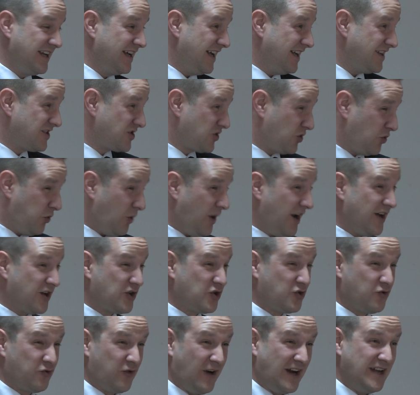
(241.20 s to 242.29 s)
They help
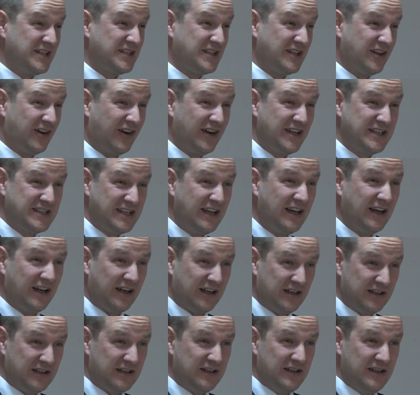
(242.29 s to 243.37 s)
tourists. They can be
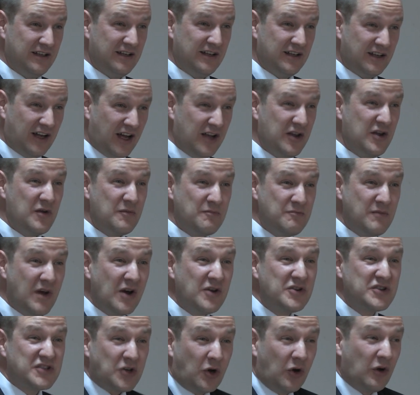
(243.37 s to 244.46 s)
your tour guide.
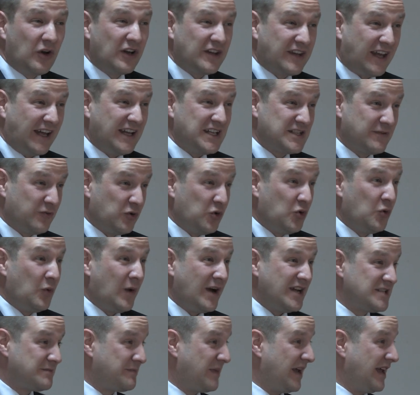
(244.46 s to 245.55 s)

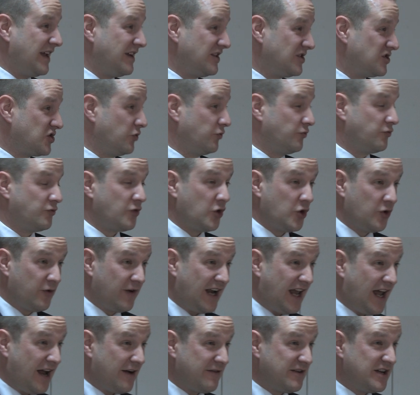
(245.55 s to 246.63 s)
Everyone in the hotels is
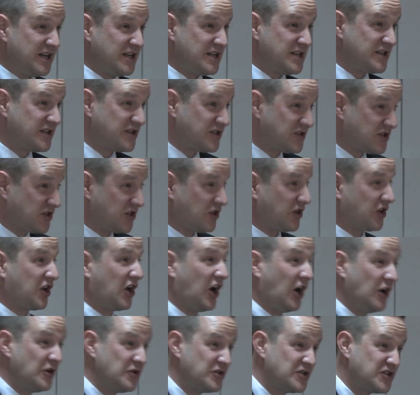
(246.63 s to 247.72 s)
really friendly. That's what
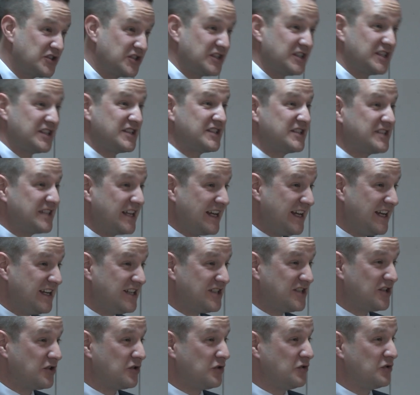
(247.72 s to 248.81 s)
destinations need.
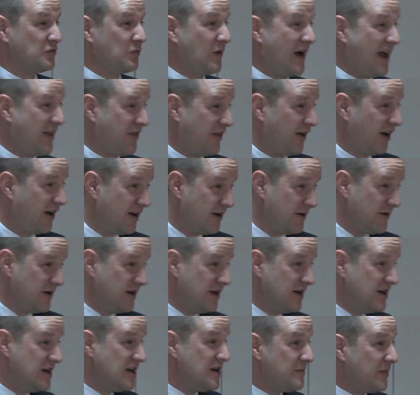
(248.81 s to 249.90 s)
They need to be able to
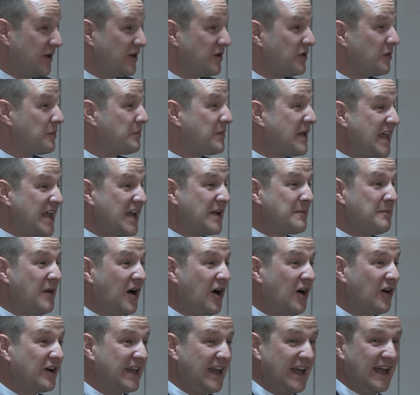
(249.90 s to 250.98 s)
welcome tourists,
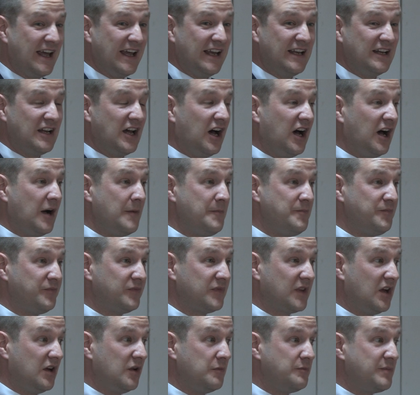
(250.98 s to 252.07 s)
because when you go
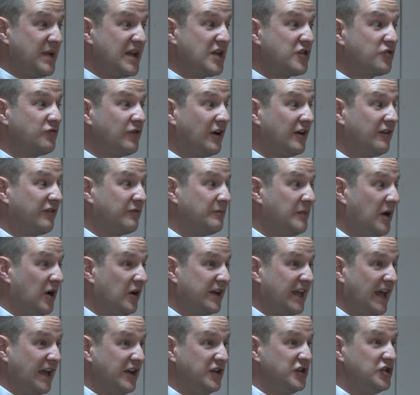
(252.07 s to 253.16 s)
home, you
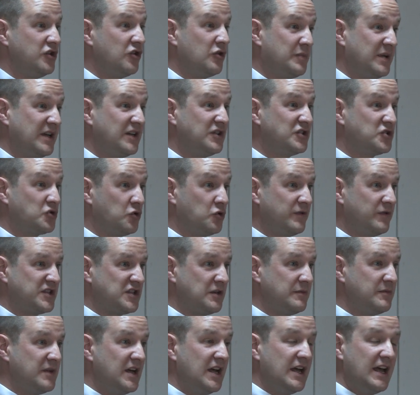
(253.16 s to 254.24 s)
remember the people.
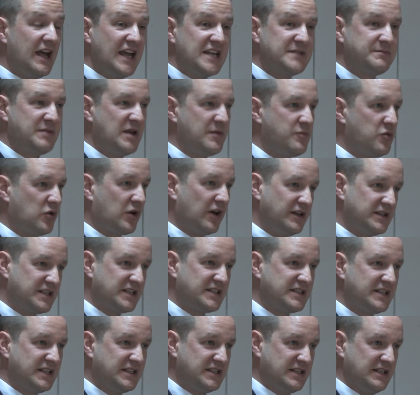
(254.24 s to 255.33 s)
You remember the waiter
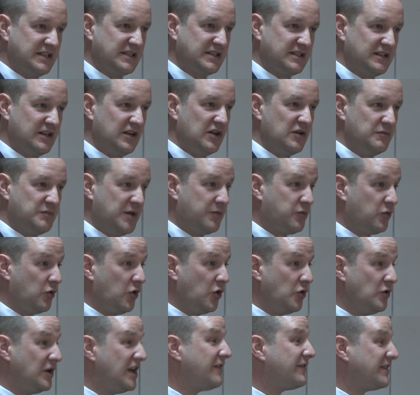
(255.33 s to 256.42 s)
who served you. You
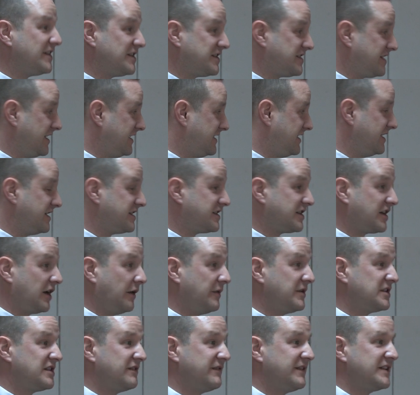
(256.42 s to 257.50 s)
remember the man in the
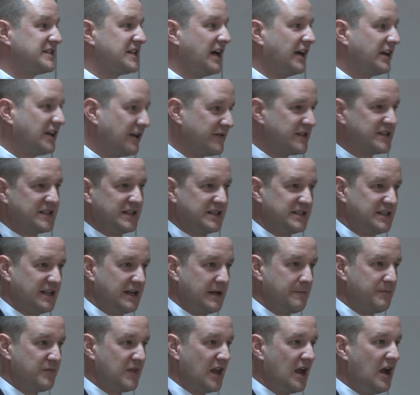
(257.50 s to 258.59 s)
hotel who helped you when you were
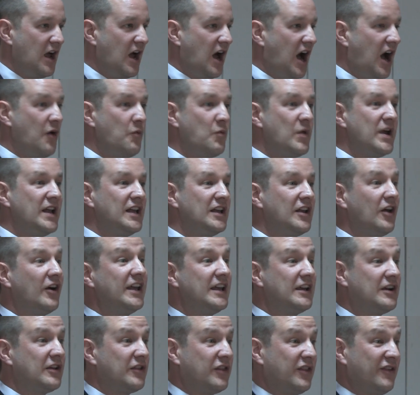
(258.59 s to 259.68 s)
sick. You remember the
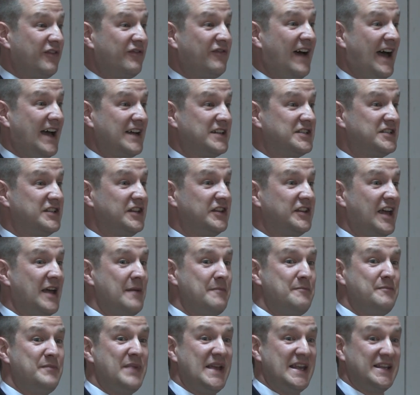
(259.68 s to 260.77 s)
people on the street who helped you
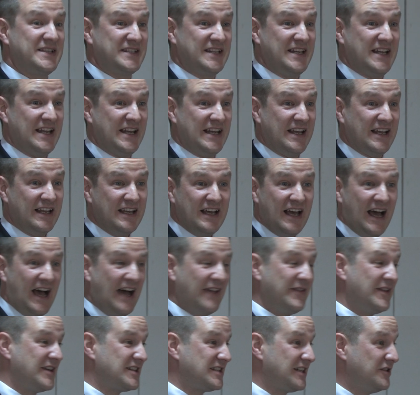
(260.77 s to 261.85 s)
with directions.
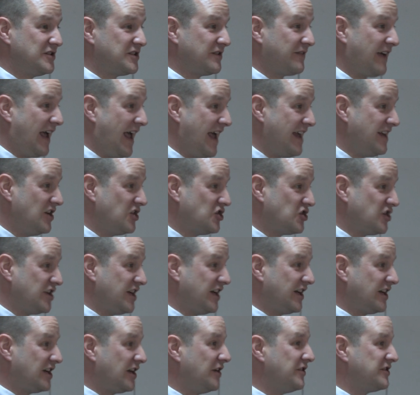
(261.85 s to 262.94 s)
So cities need to be
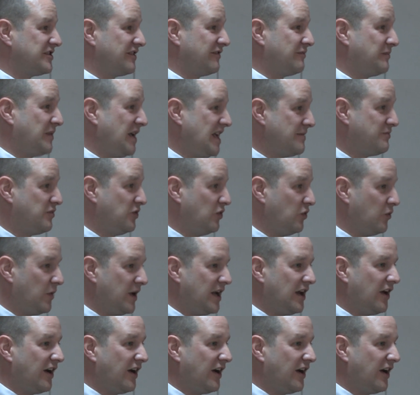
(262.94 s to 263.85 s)
ready and welcoming for